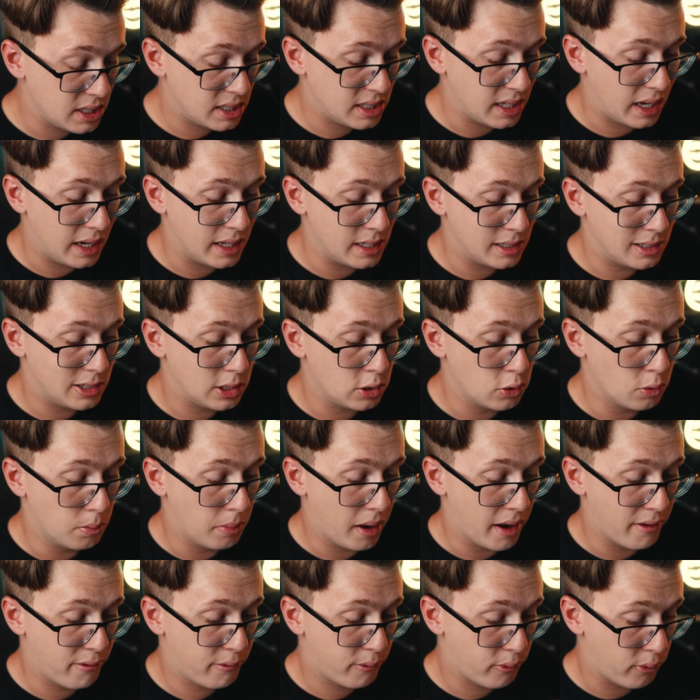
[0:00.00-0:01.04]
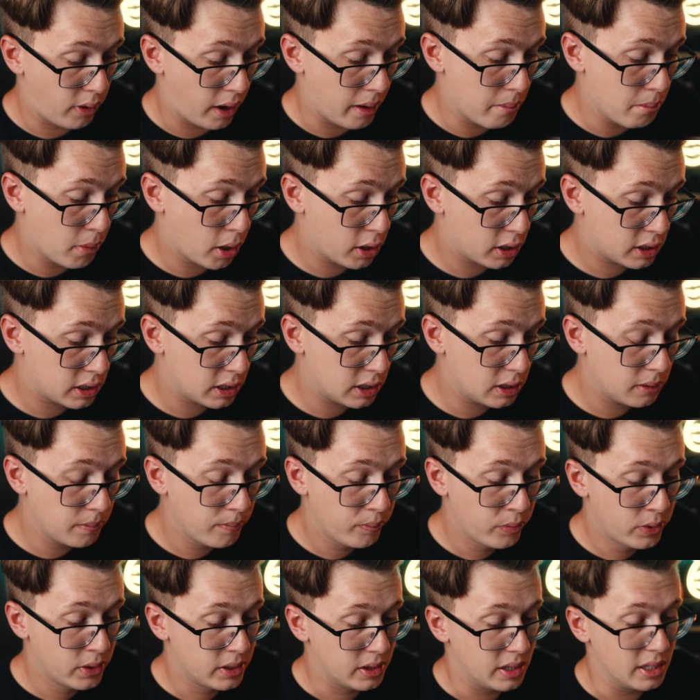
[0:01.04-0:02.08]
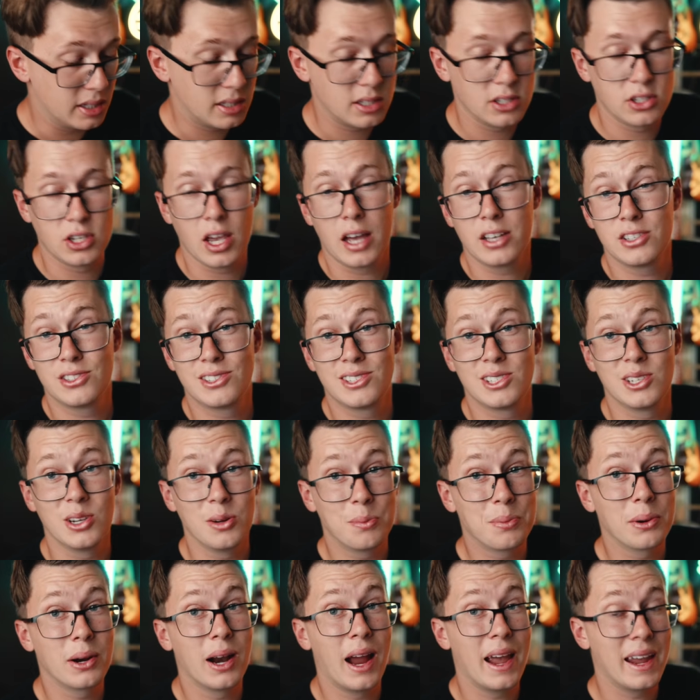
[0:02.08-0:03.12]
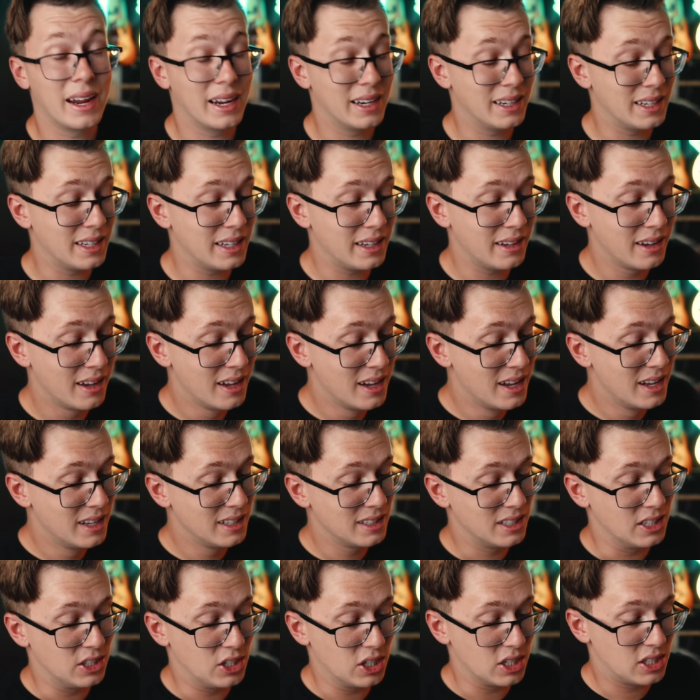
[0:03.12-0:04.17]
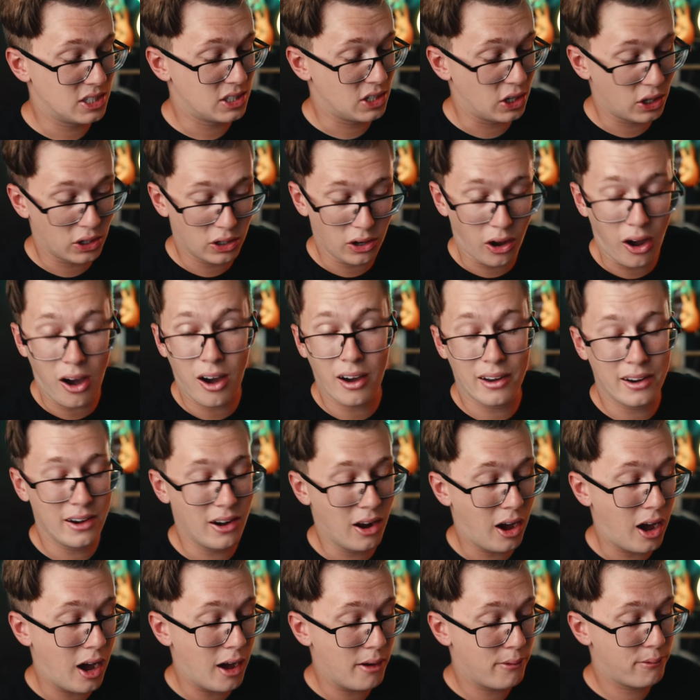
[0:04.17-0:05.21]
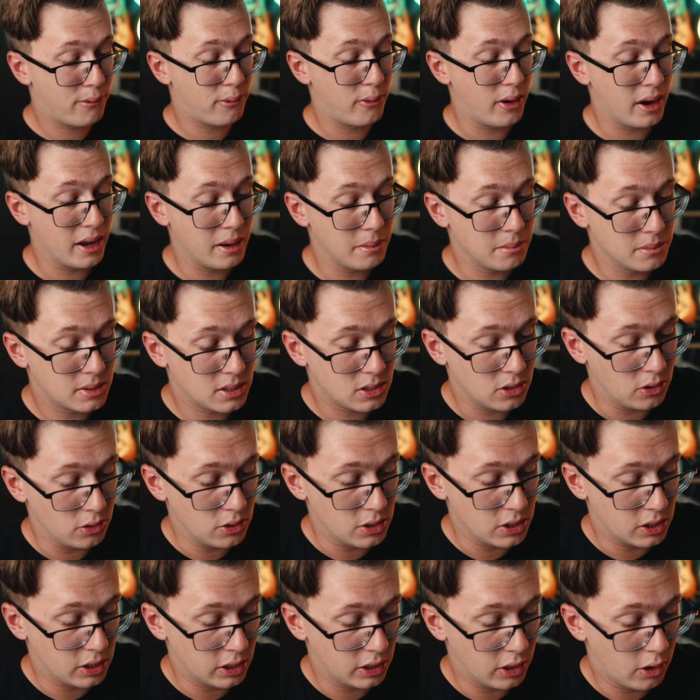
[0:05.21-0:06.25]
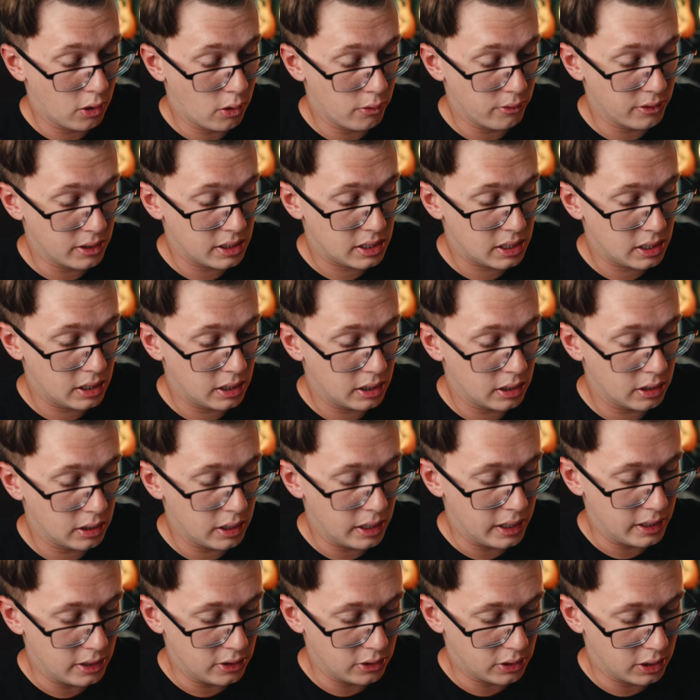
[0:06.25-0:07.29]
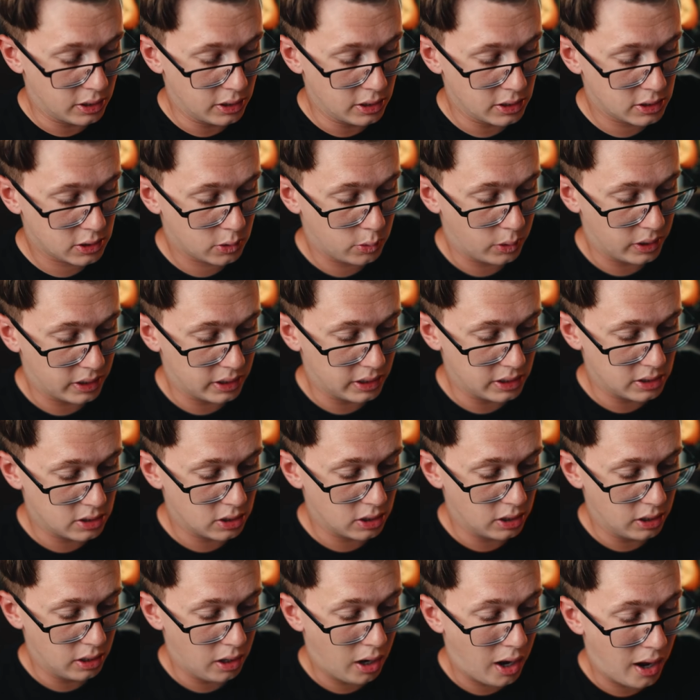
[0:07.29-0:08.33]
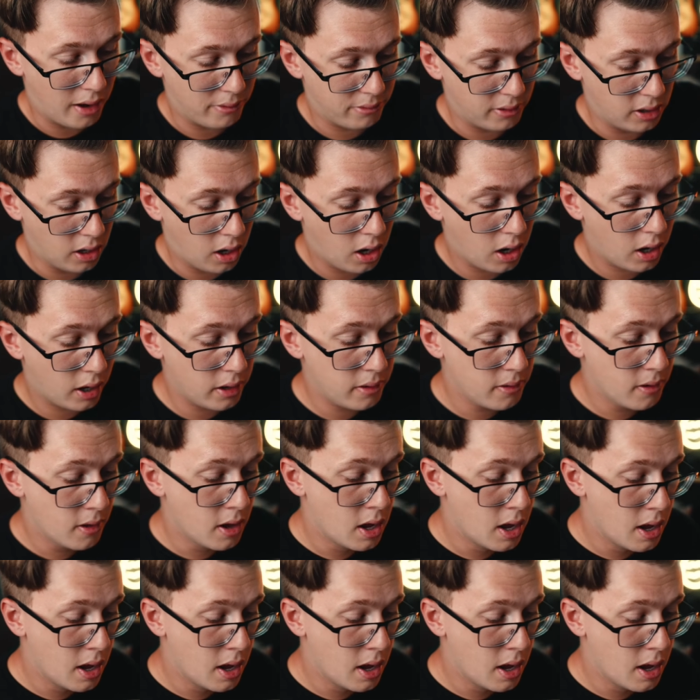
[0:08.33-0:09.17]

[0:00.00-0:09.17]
set it to my frame marker. This is super handy to just turn on and off frames. So you can go over here and you can just quickly turn it off and on.